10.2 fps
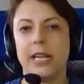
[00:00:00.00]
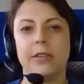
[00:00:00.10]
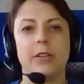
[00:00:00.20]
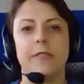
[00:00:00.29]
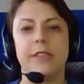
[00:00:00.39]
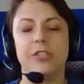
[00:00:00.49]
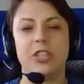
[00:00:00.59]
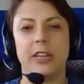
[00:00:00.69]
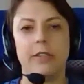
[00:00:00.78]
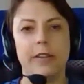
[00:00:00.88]
And I don't know if
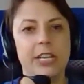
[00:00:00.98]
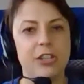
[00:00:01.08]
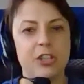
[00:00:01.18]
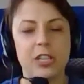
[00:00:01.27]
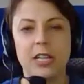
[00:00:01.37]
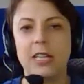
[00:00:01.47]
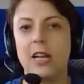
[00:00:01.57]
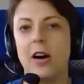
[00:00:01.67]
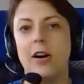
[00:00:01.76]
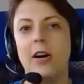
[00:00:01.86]
it's
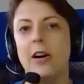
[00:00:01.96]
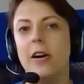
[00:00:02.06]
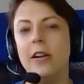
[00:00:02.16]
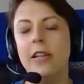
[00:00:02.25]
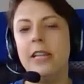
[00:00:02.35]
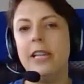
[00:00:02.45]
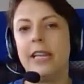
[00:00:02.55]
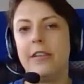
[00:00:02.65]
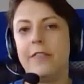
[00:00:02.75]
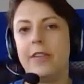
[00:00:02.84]
generational or
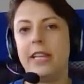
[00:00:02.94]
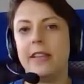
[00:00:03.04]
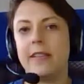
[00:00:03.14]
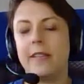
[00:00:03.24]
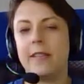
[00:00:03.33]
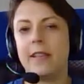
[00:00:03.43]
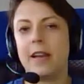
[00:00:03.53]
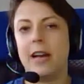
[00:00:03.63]
if it's